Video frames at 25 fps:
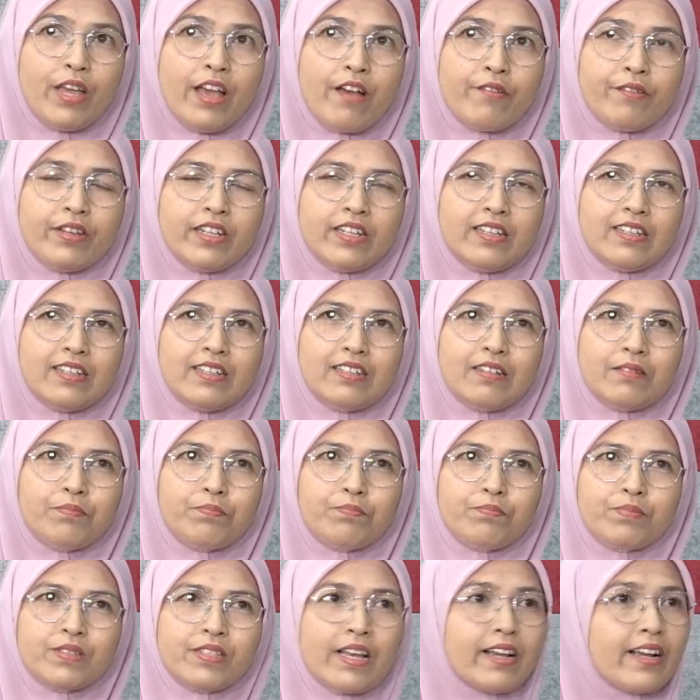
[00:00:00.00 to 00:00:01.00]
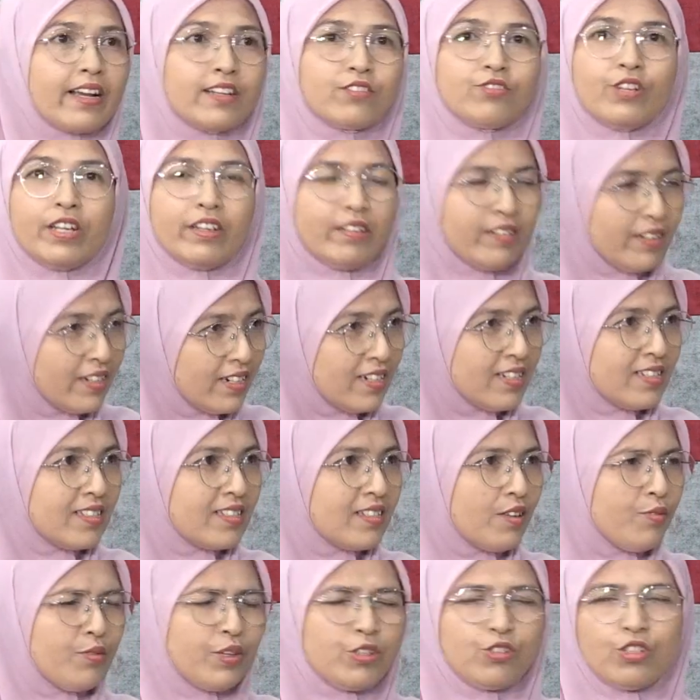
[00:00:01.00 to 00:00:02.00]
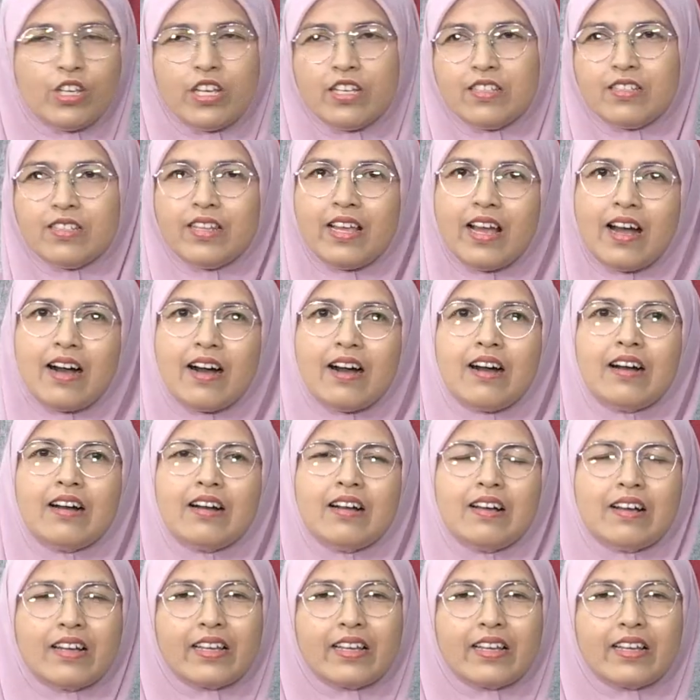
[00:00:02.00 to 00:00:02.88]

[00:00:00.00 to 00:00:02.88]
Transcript: the psychiatric nurse, which is they are